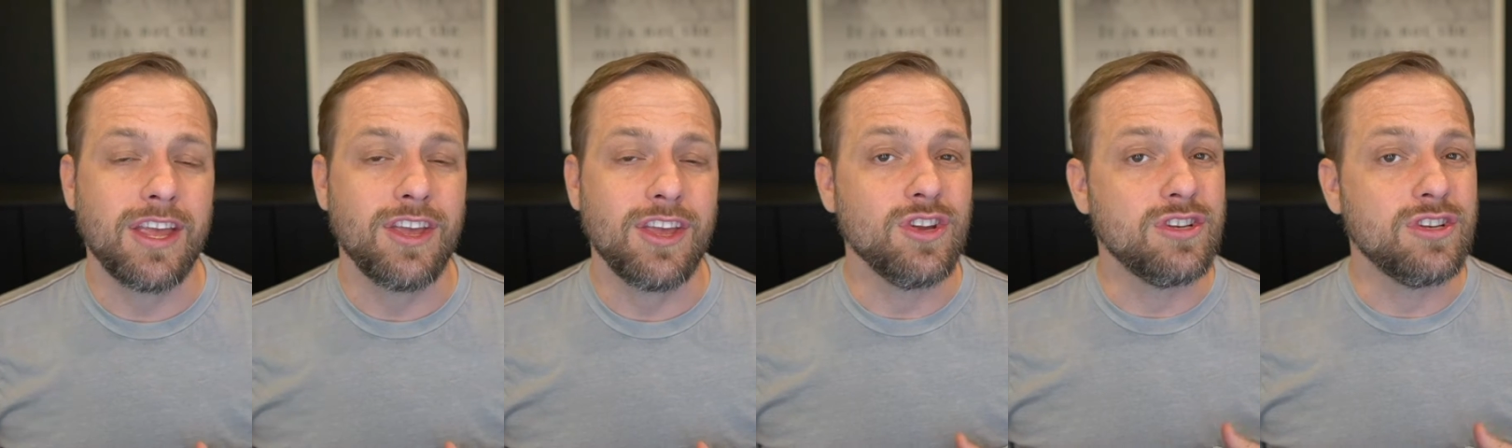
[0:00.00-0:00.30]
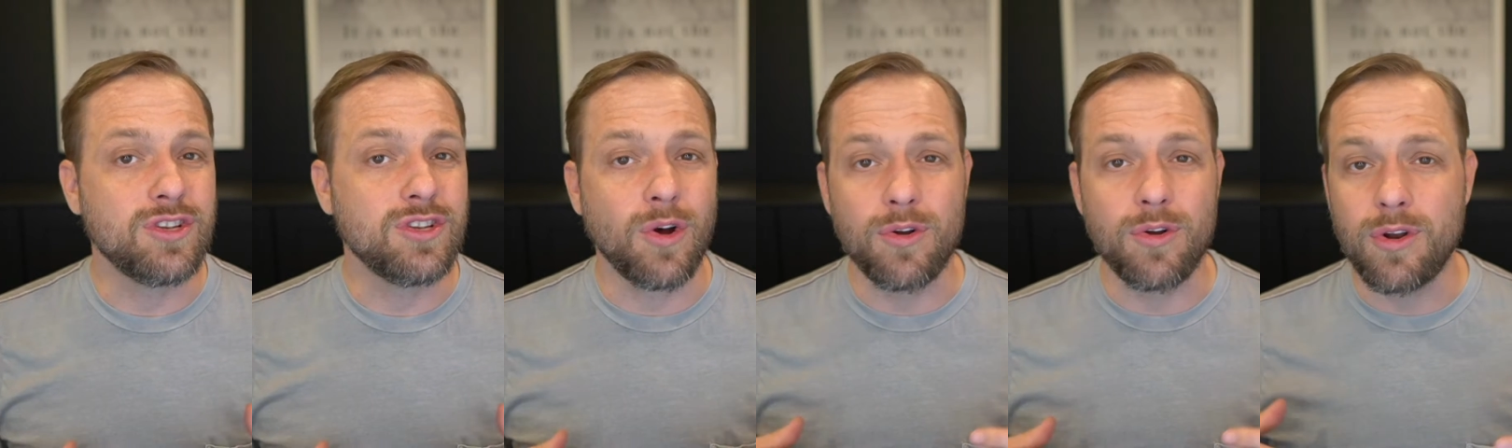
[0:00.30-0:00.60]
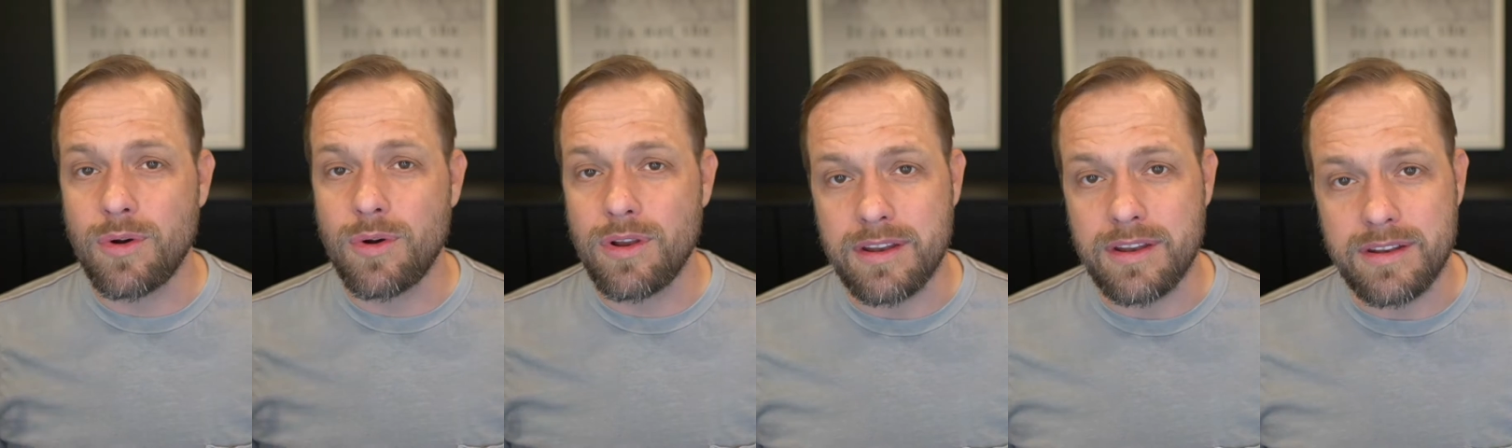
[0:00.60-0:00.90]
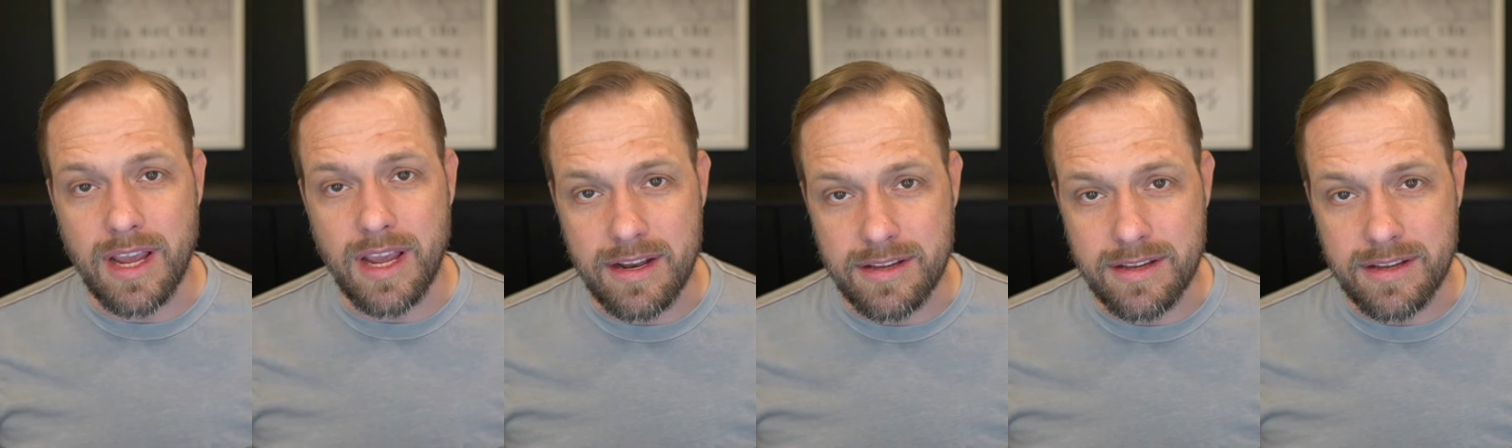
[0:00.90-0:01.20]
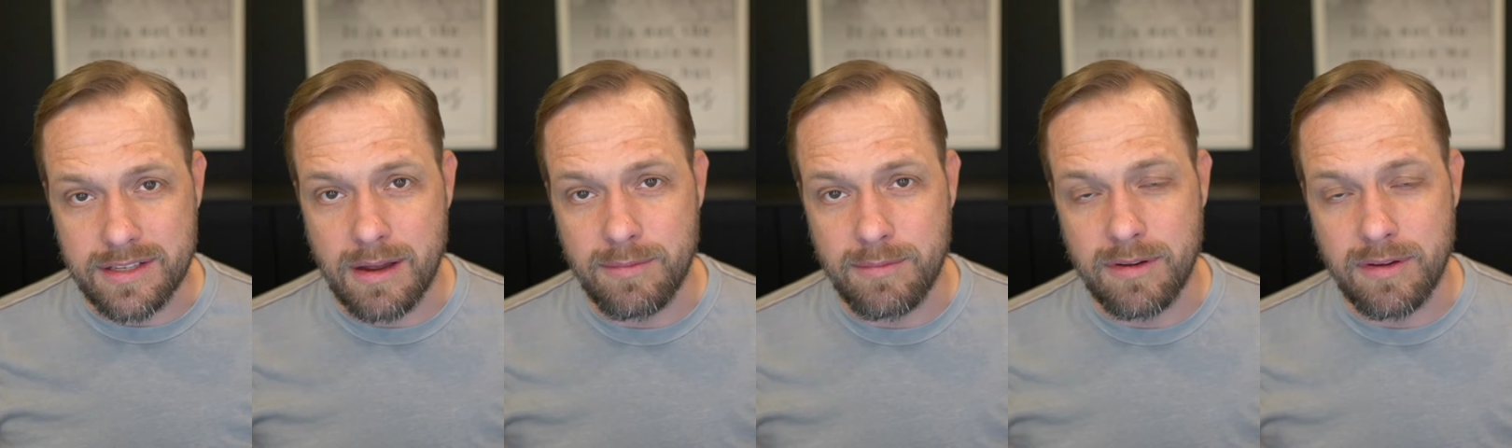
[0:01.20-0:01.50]
you don't know where the data is
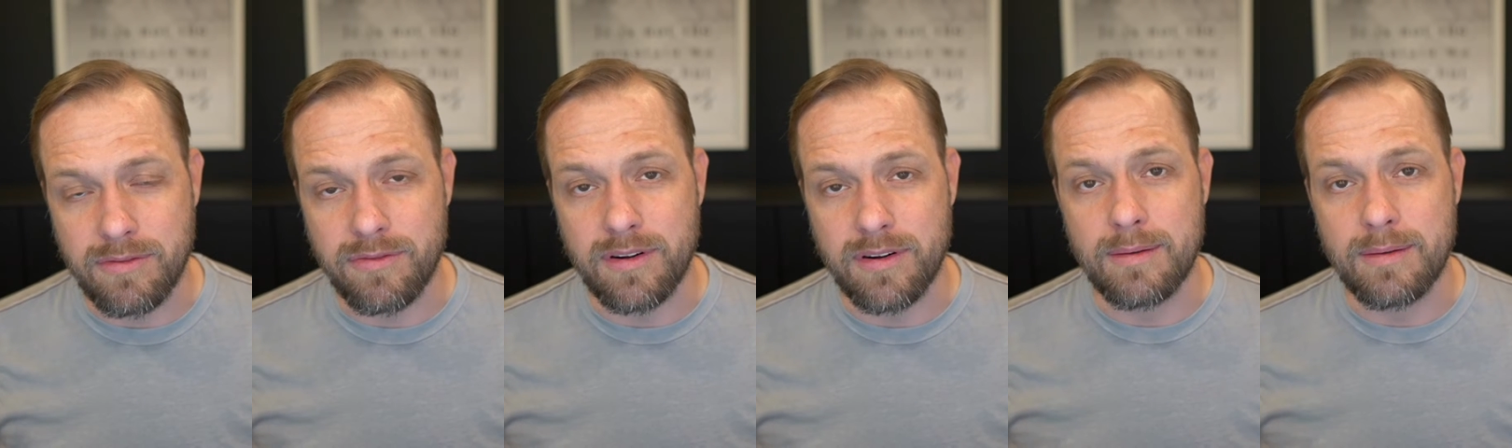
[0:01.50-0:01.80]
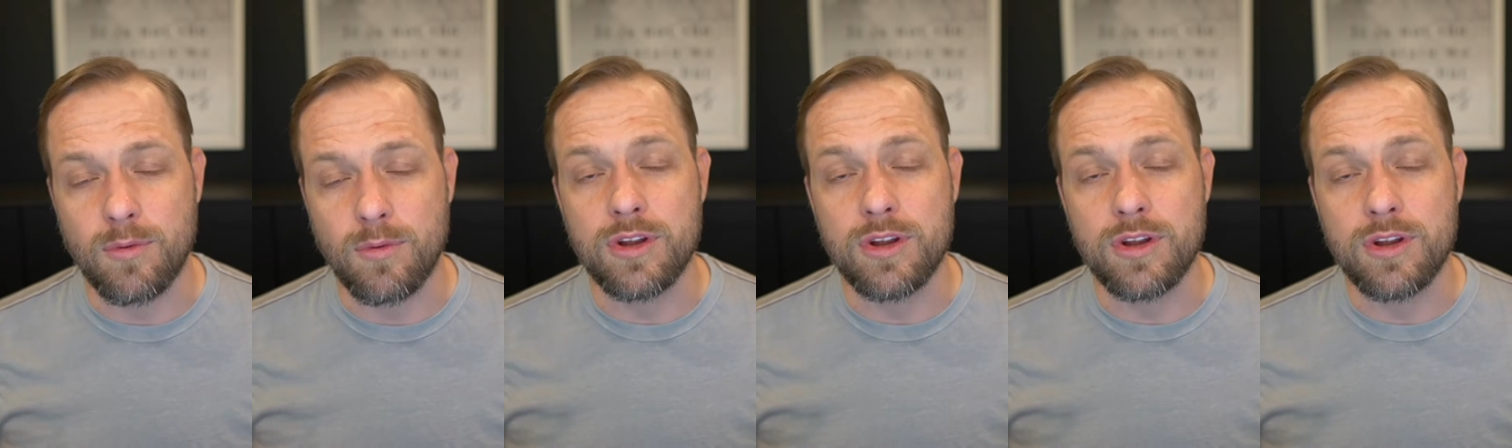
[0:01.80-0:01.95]
coming from.